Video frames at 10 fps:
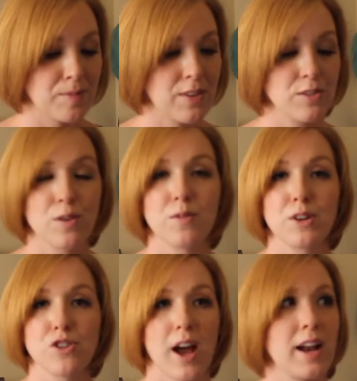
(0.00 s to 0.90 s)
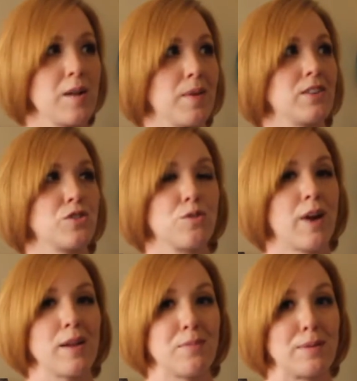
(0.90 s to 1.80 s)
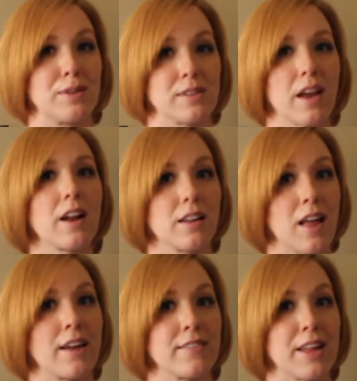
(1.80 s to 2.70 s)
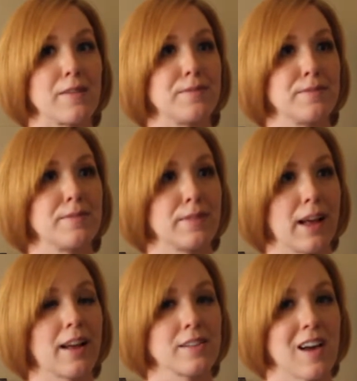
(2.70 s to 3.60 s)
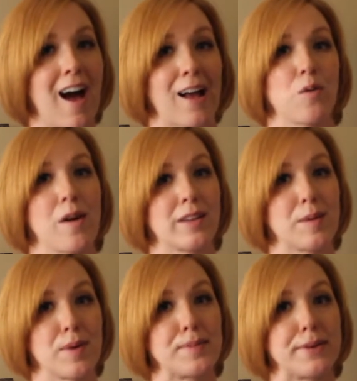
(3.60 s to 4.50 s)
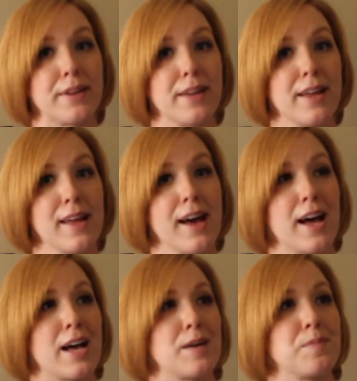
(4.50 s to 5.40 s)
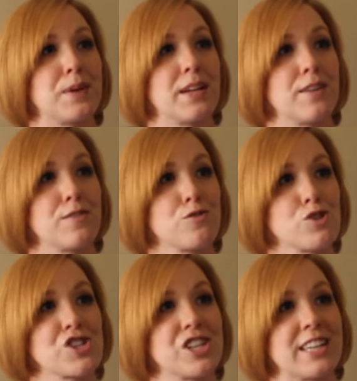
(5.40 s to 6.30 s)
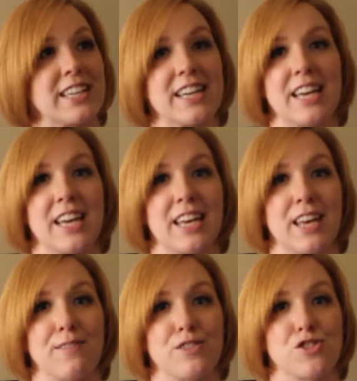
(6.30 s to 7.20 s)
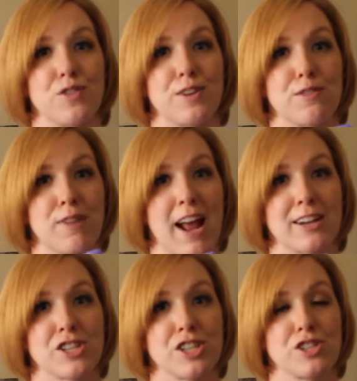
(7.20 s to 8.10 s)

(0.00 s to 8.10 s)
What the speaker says: This one we tried, and it makes great bubbles, and a lot of them. Like, it's a high quality bubble, but unfortunately it gives Jovi a rash.